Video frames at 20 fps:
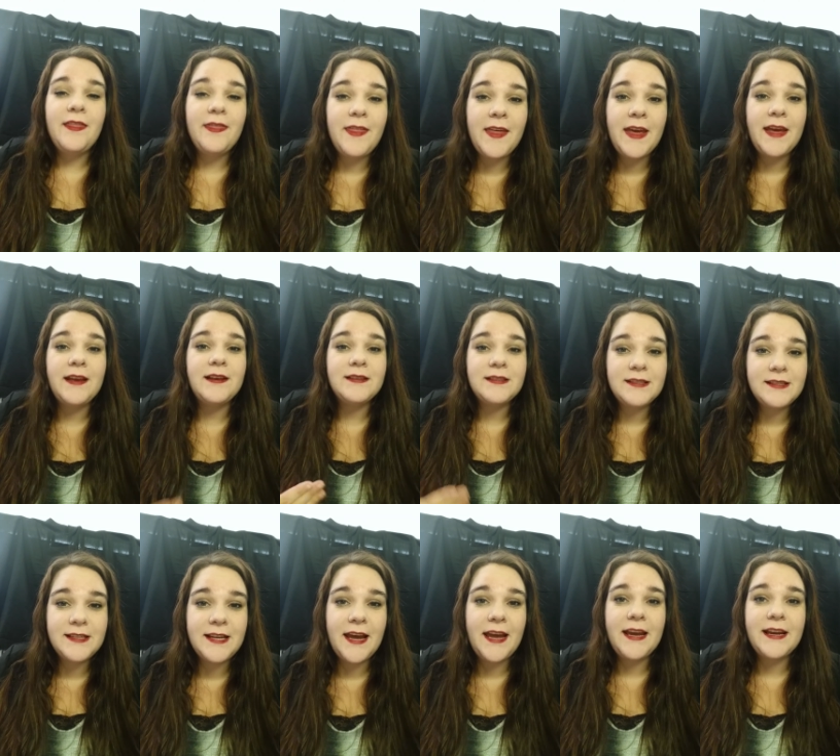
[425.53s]
things
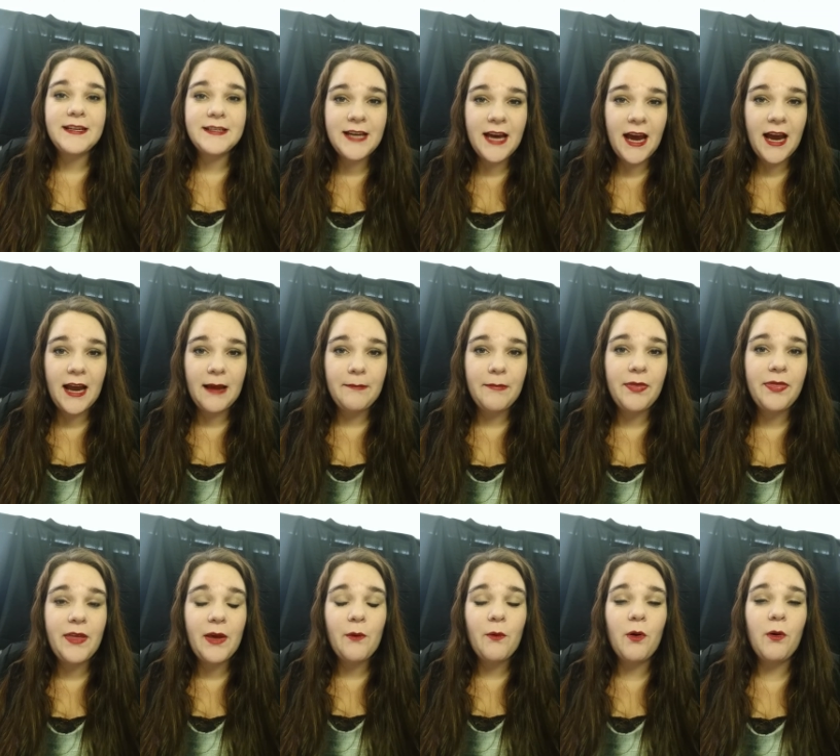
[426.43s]
take time,
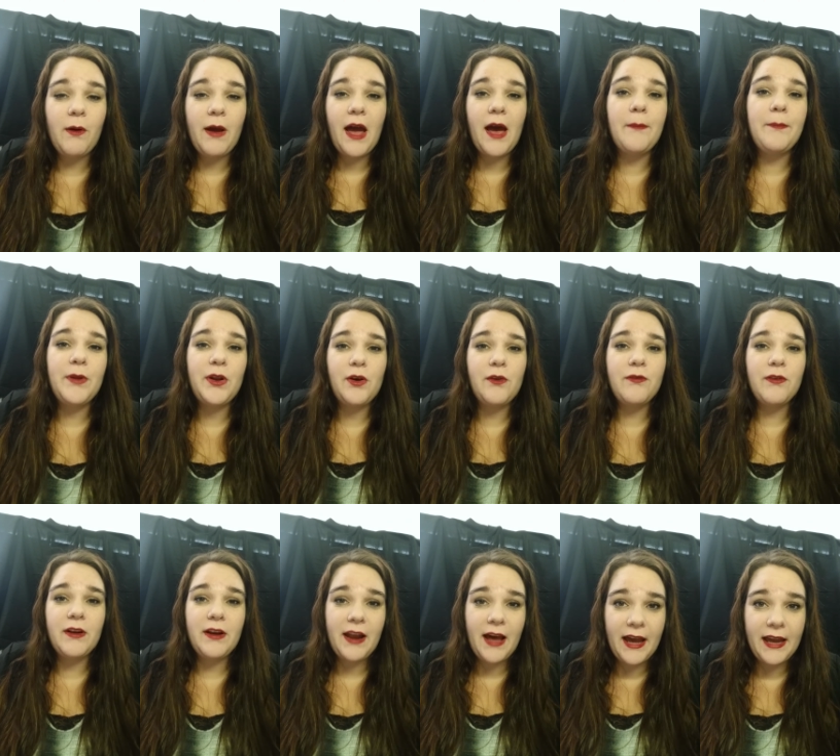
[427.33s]
they won't happen
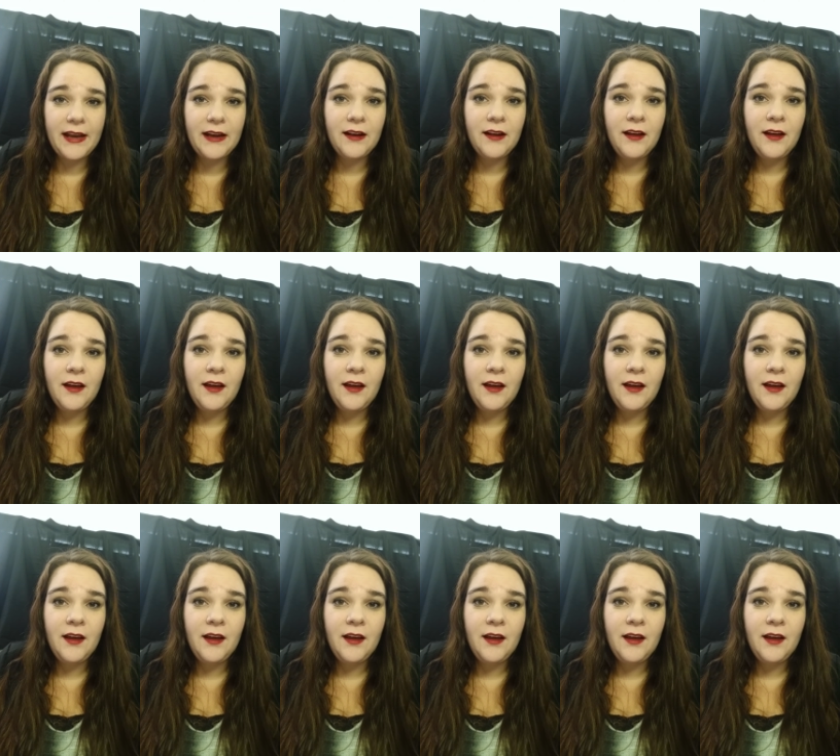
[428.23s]
overnight.